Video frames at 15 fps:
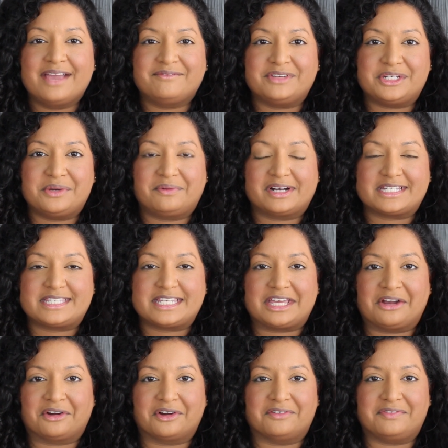If you do want to
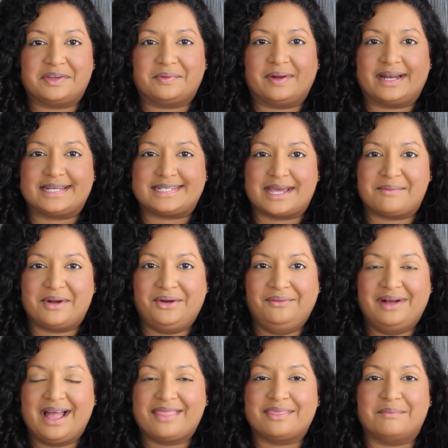see a review and a
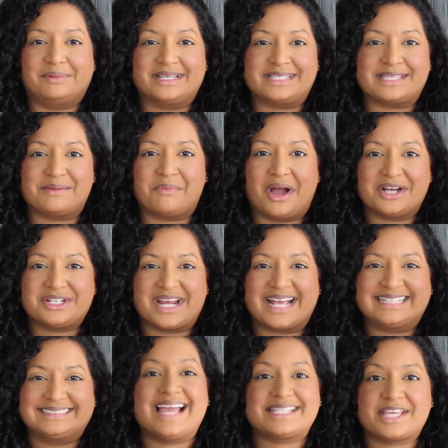demo, then please keep watching.